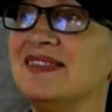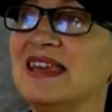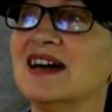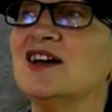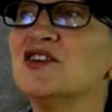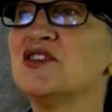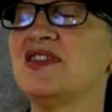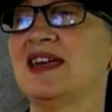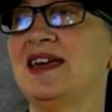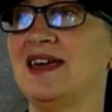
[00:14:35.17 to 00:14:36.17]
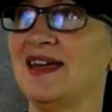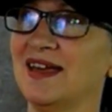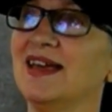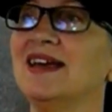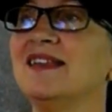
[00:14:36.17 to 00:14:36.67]
The other thing
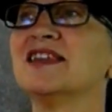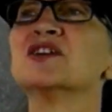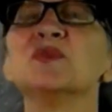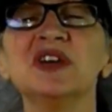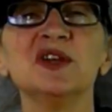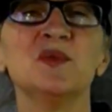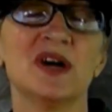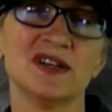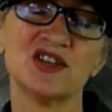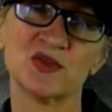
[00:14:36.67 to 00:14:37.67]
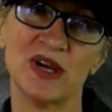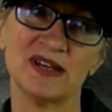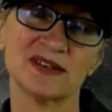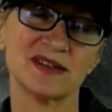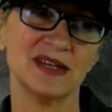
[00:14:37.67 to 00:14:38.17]
that I really want to
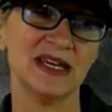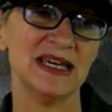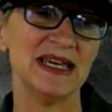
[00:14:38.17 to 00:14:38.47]
stress